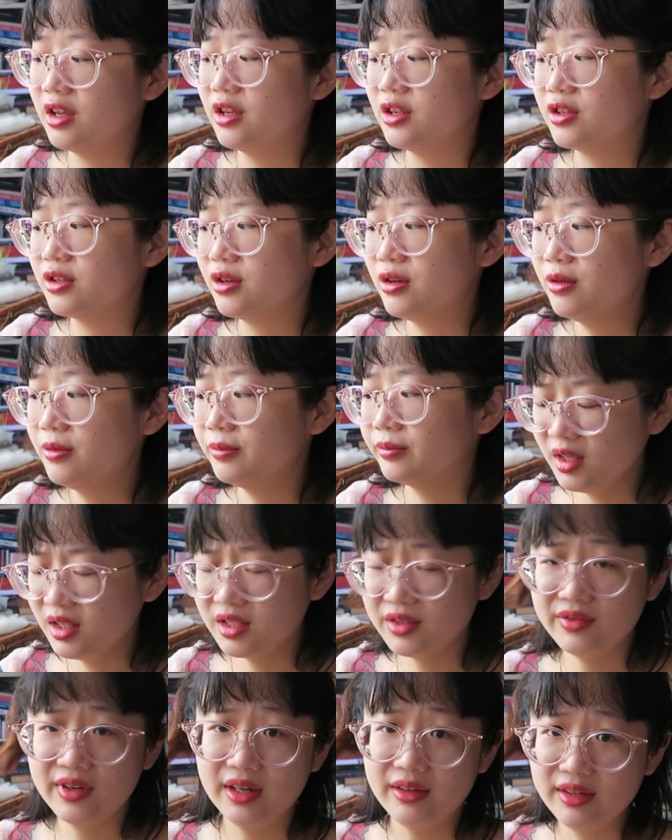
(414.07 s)
So it's
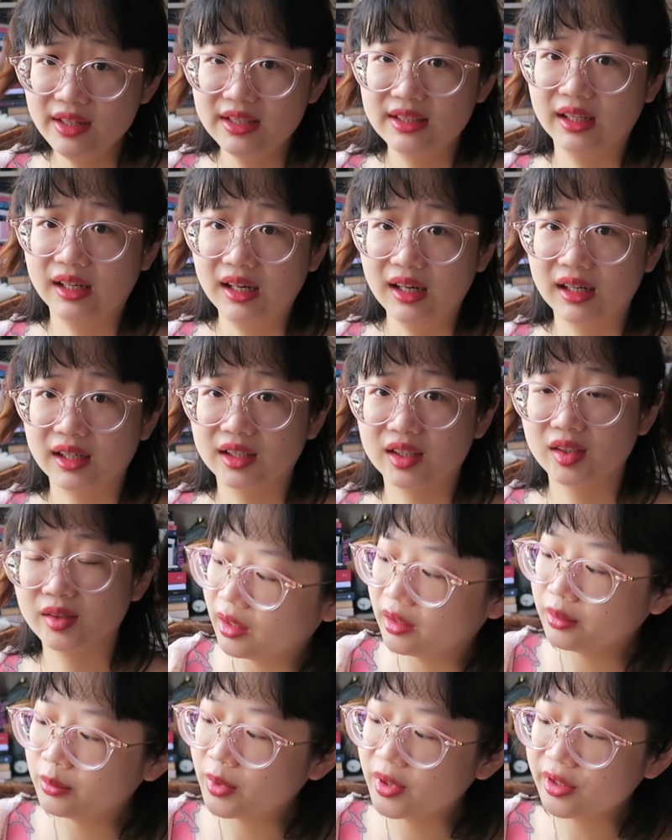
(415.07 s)
very dark,
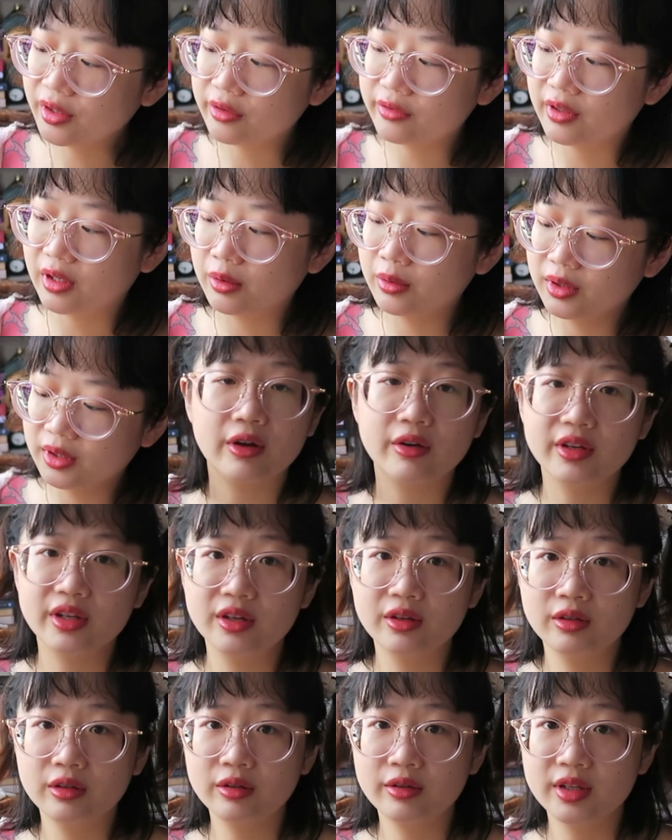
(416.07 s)
and one of our
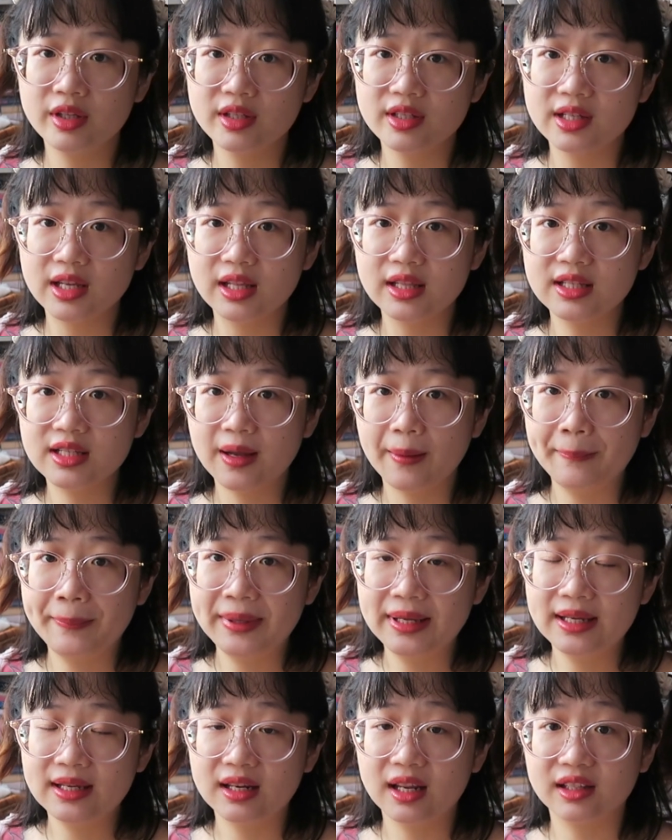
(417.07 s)
heroines ends up
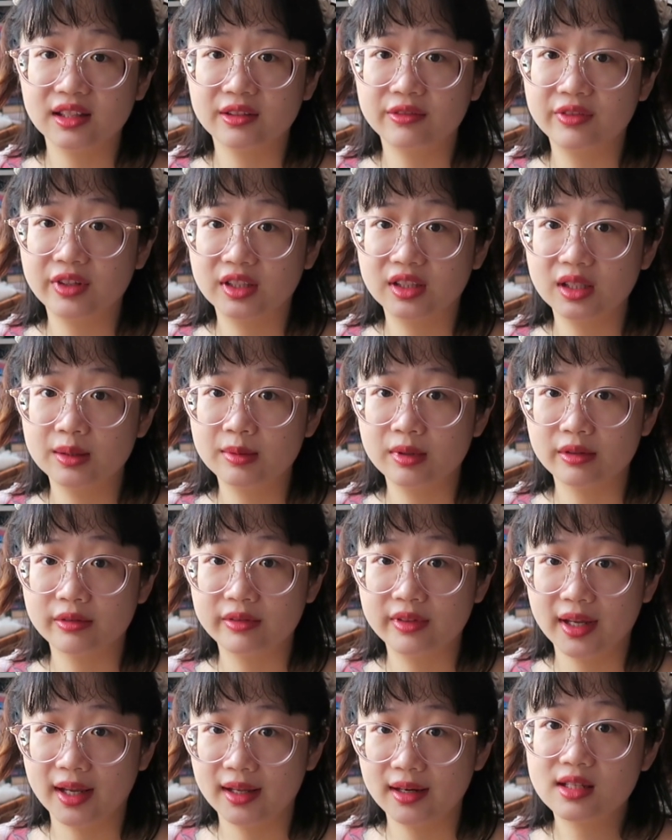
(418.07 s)
being like the victim of
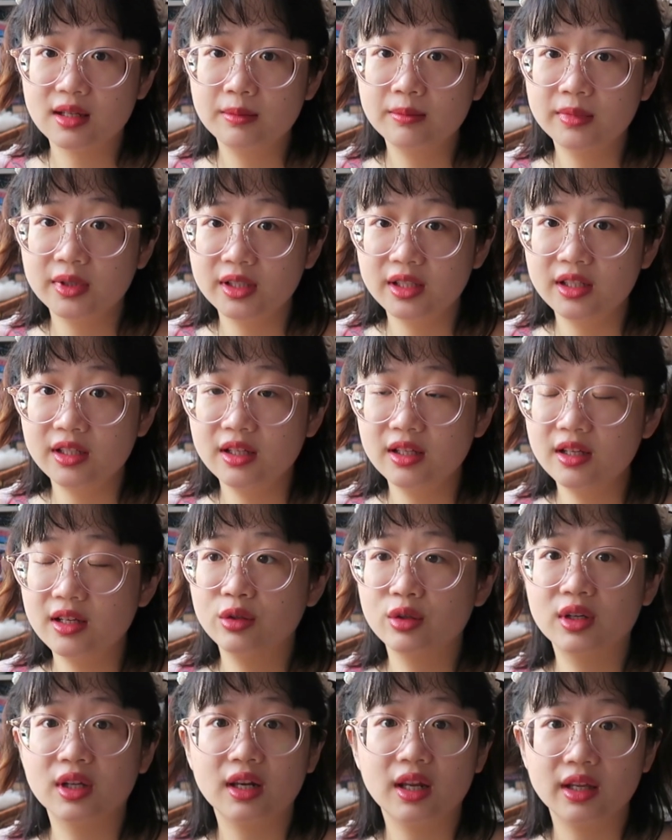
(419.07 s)
that. Somebody
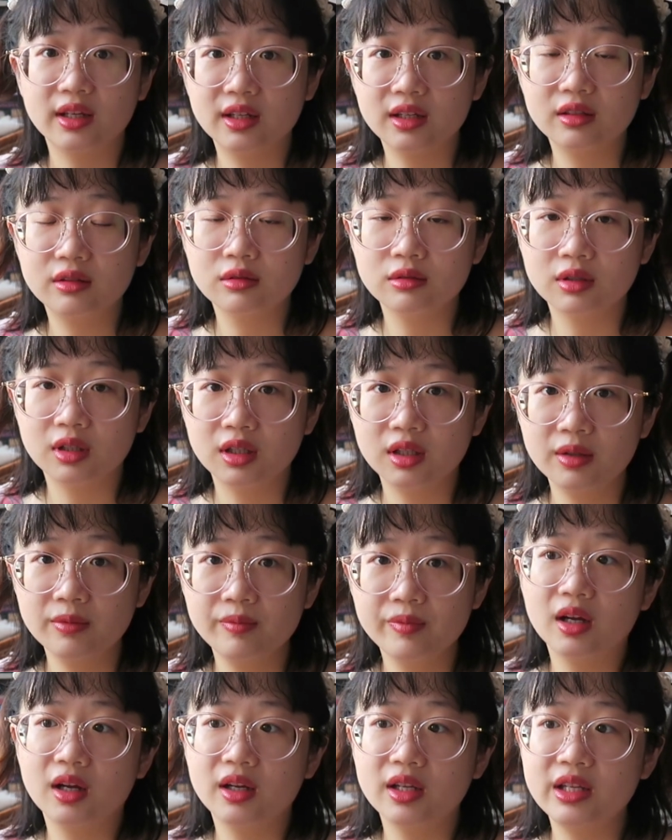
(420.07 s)
took a liking to her,
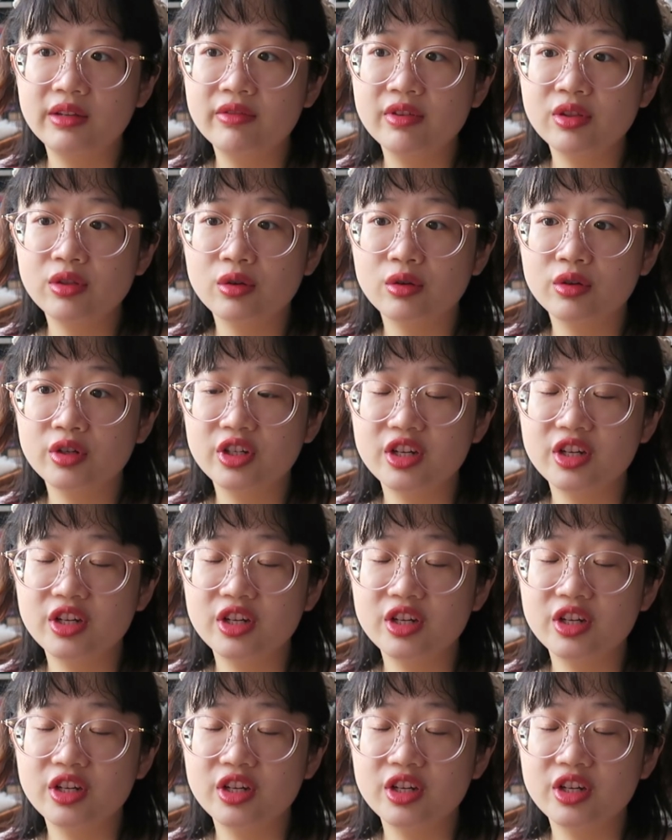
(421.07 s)
even though